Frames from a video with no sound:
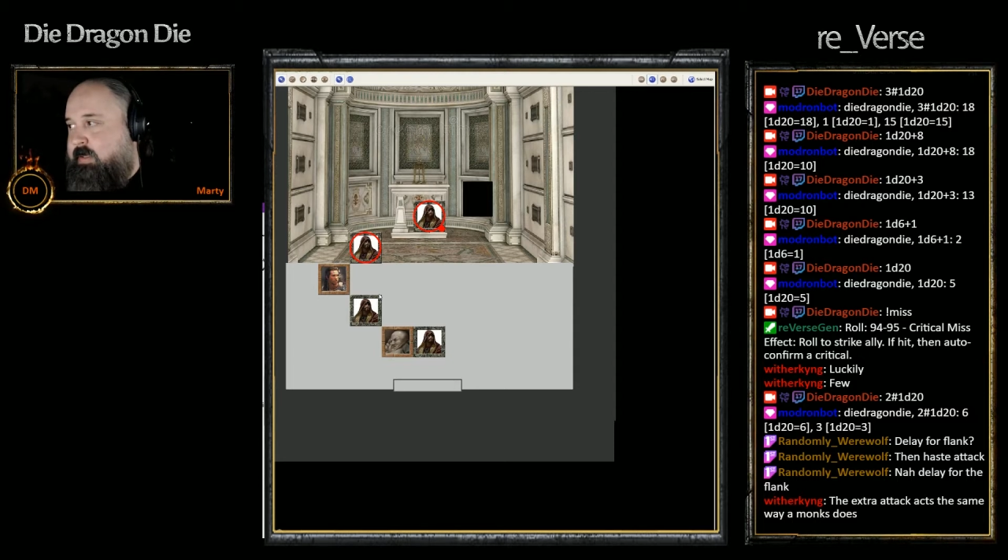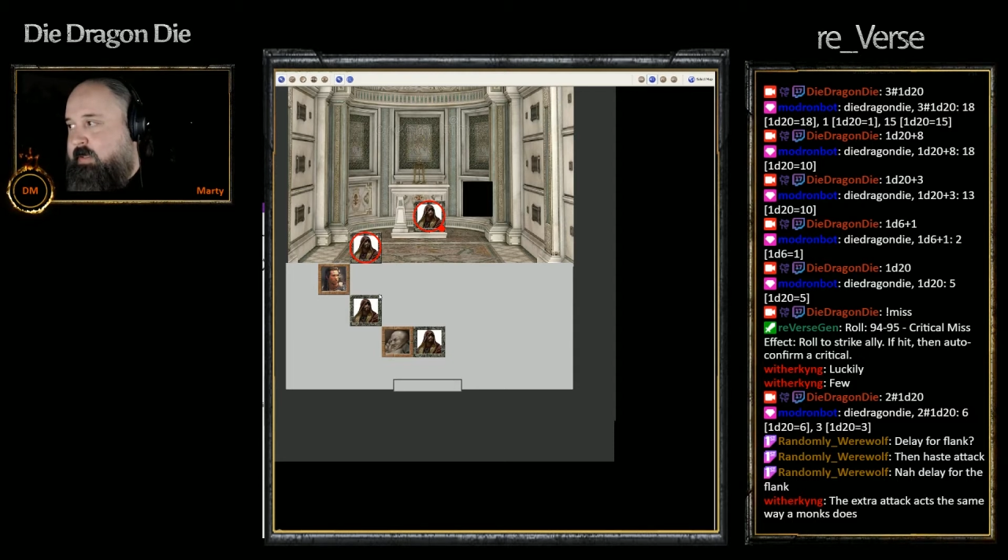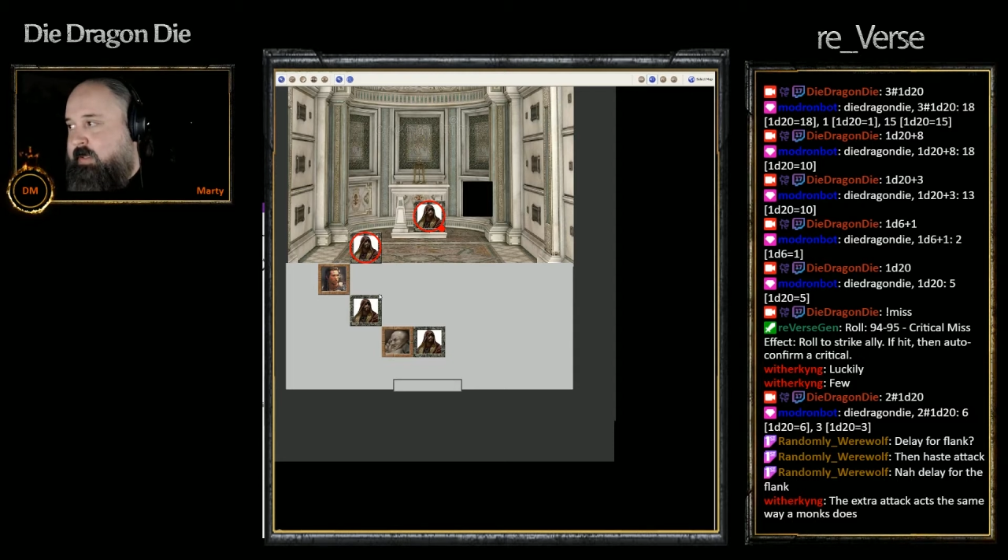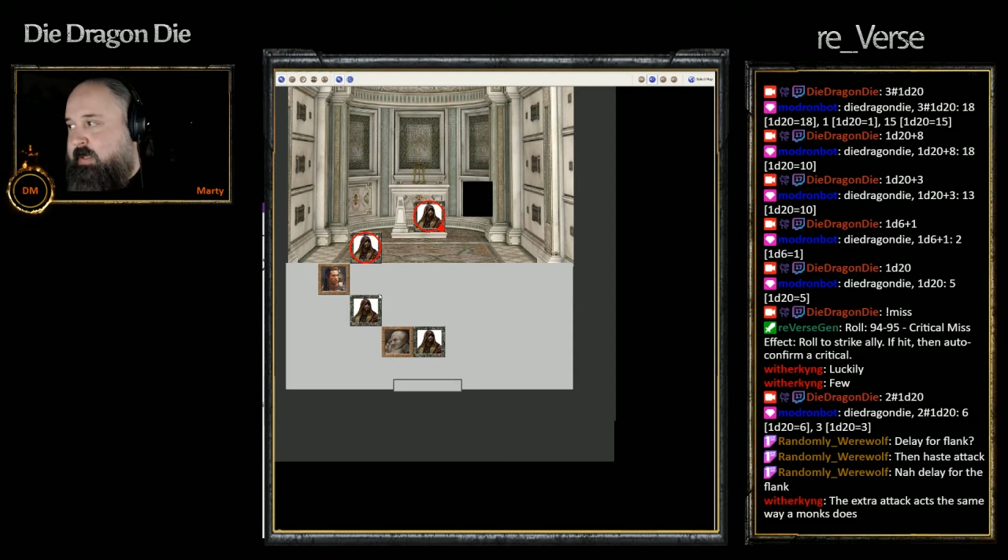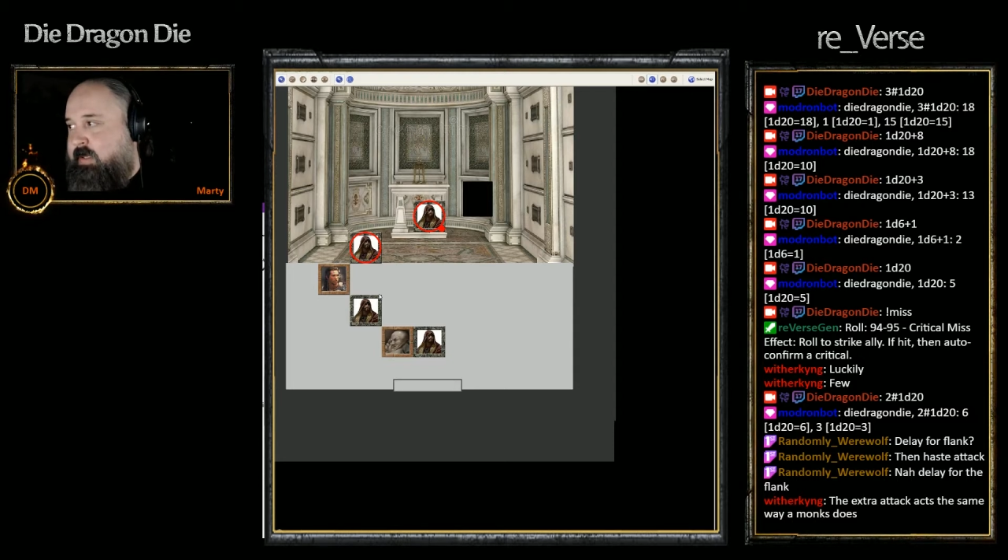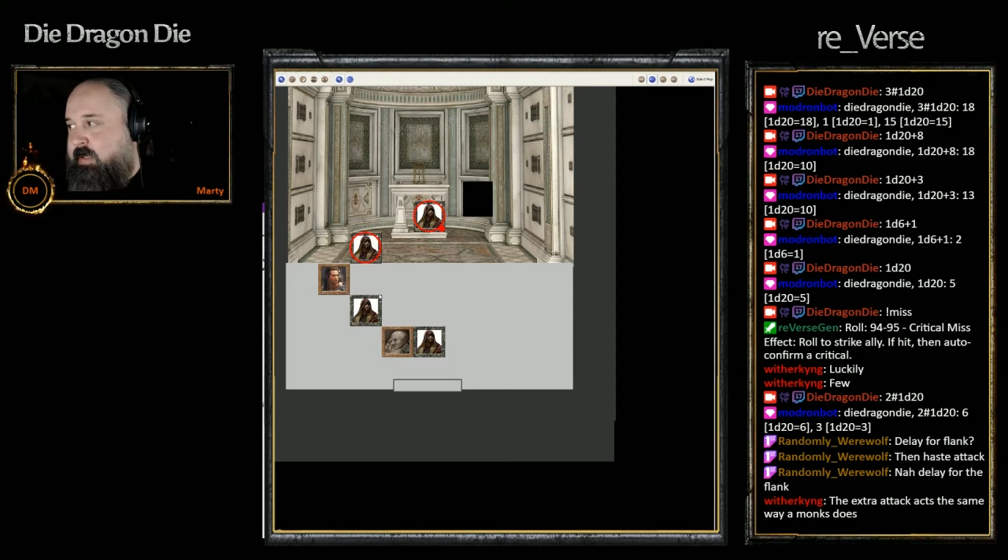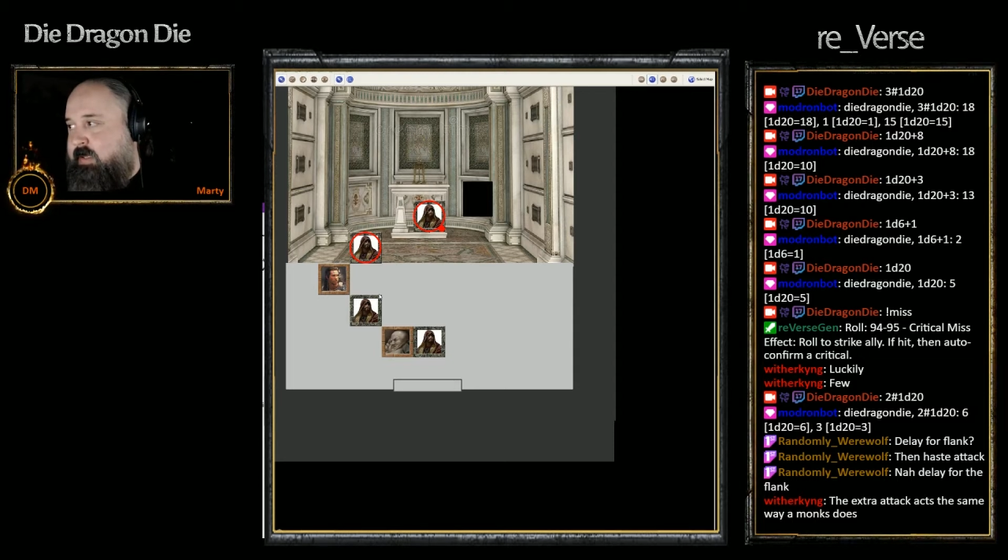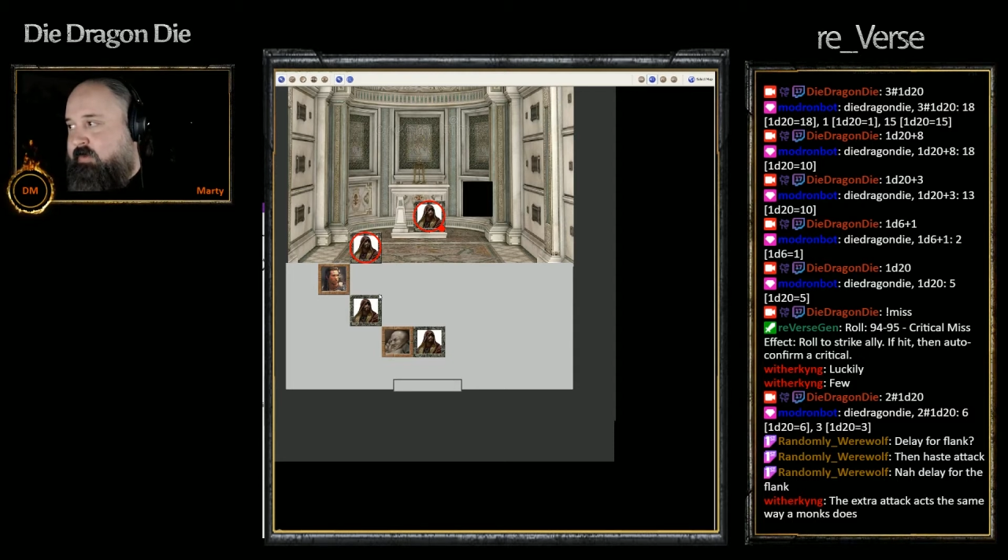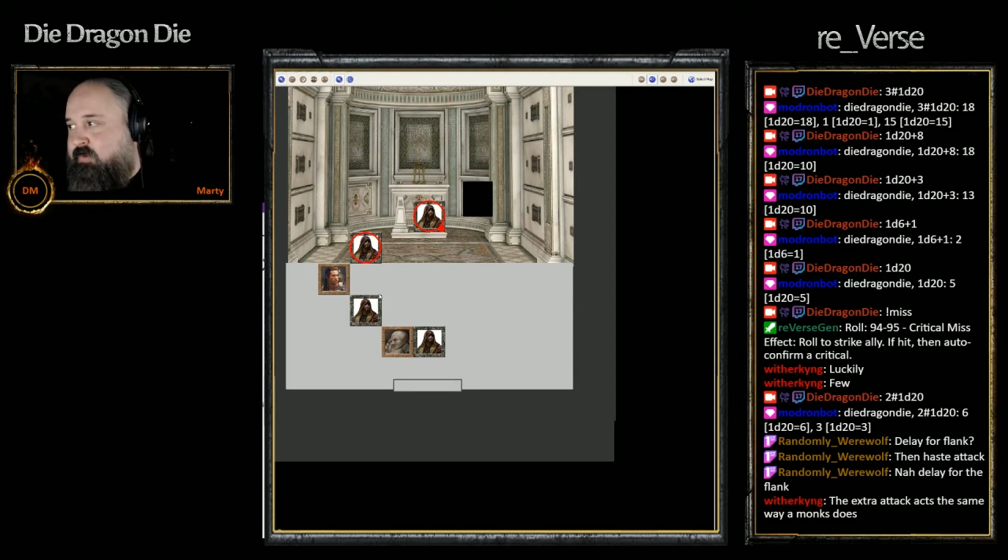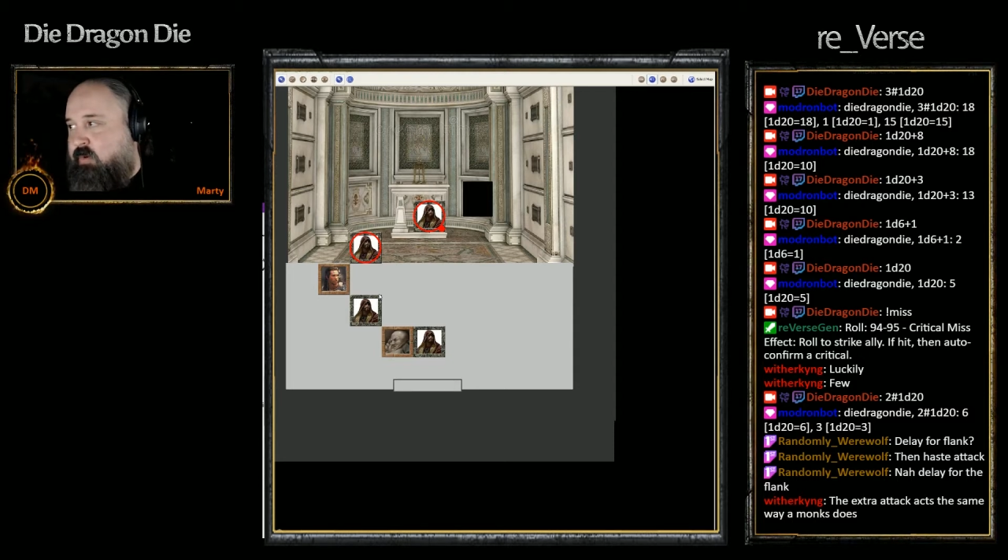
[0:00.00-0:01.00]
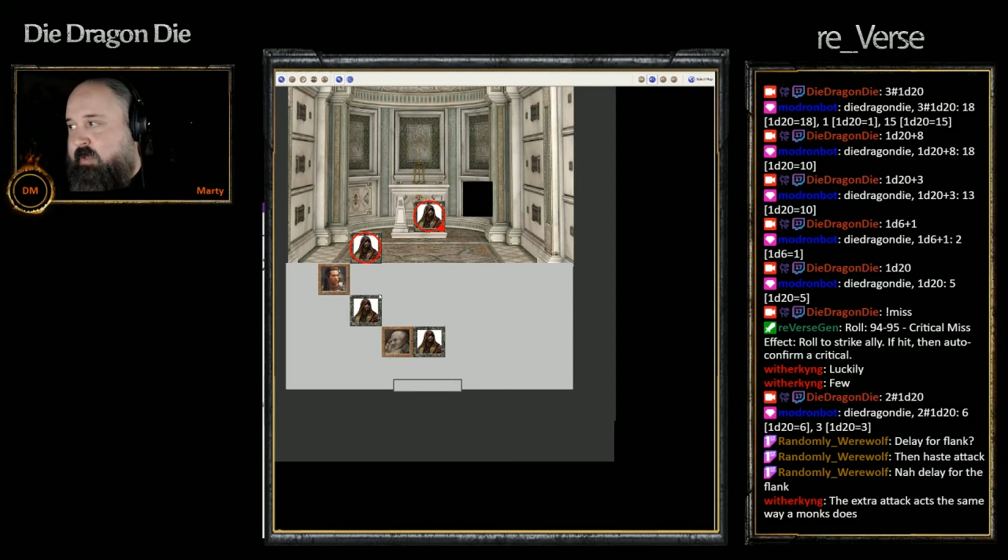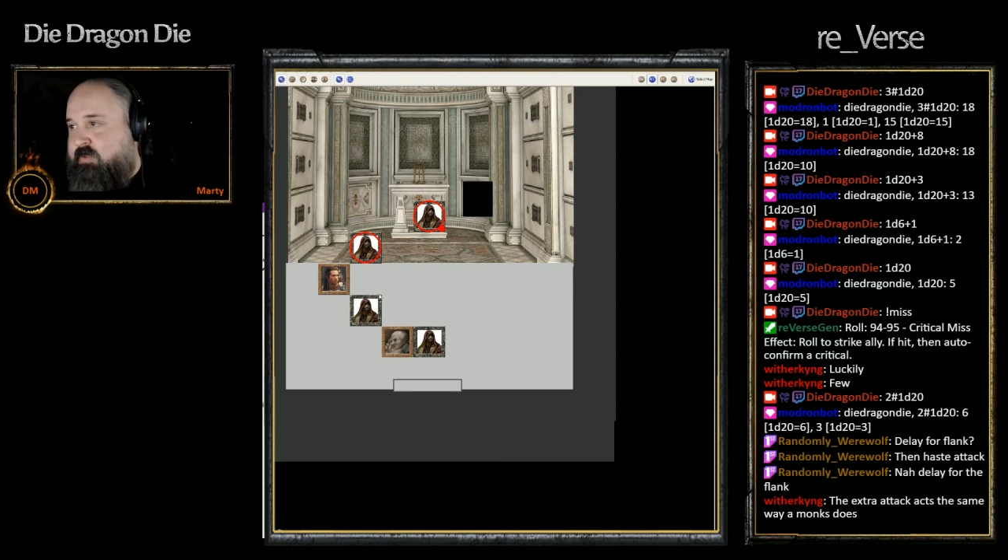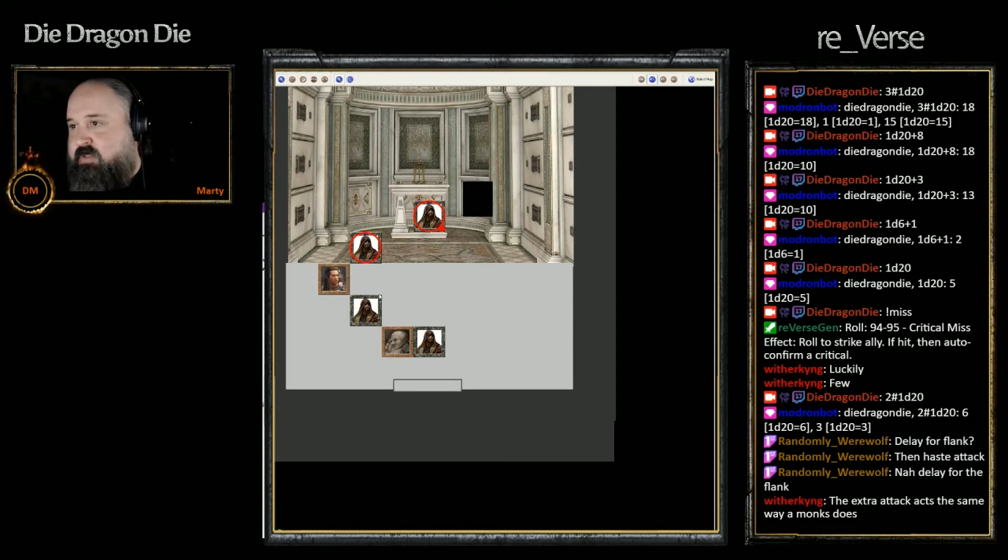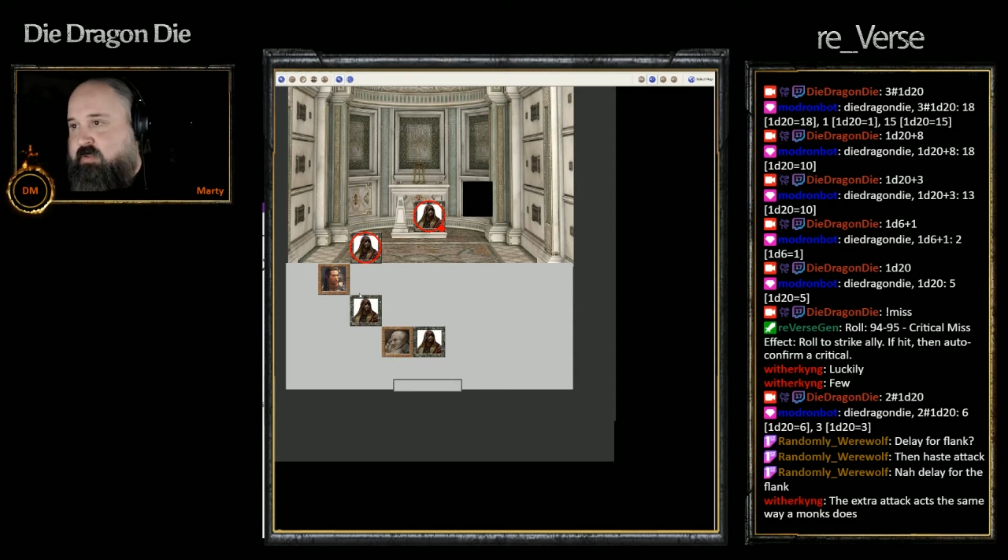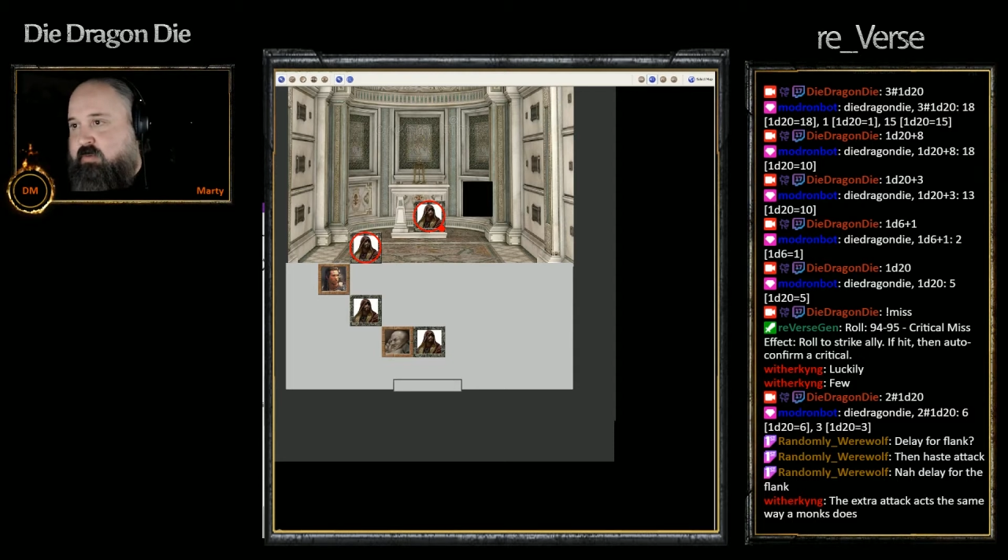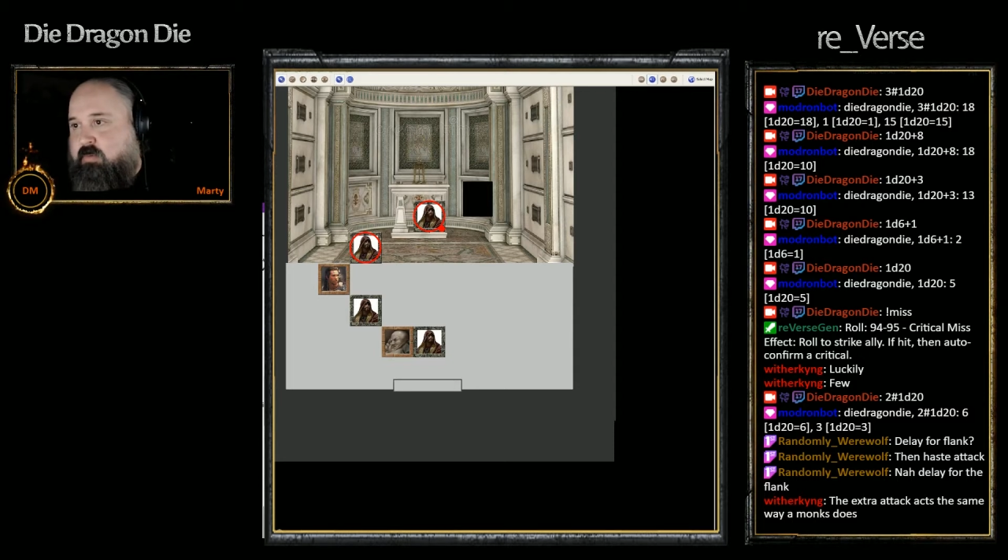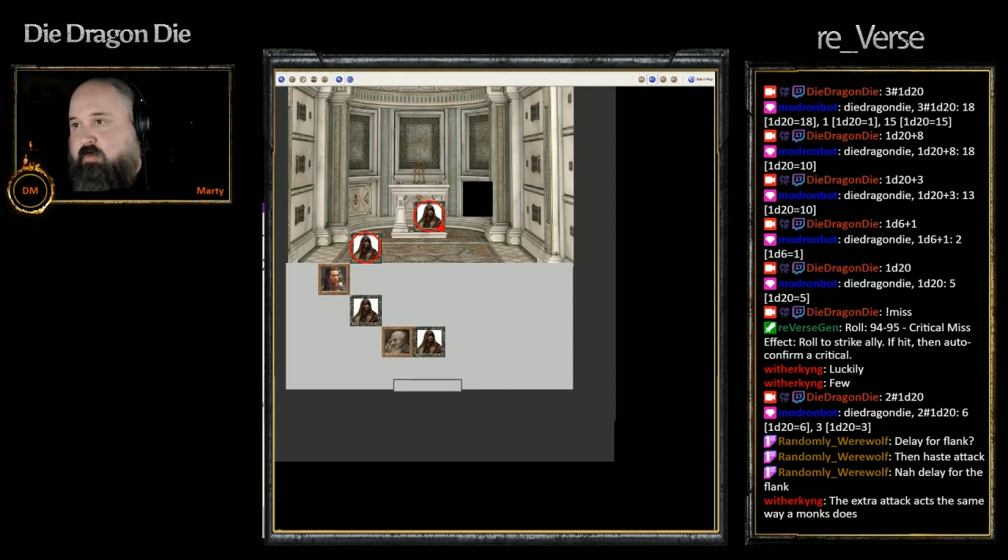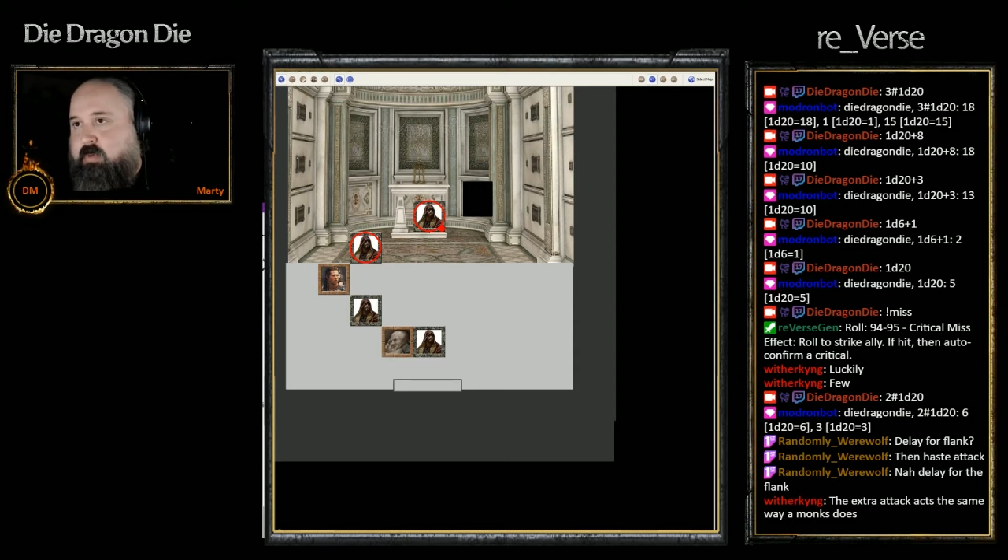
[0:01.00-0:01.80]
he is going to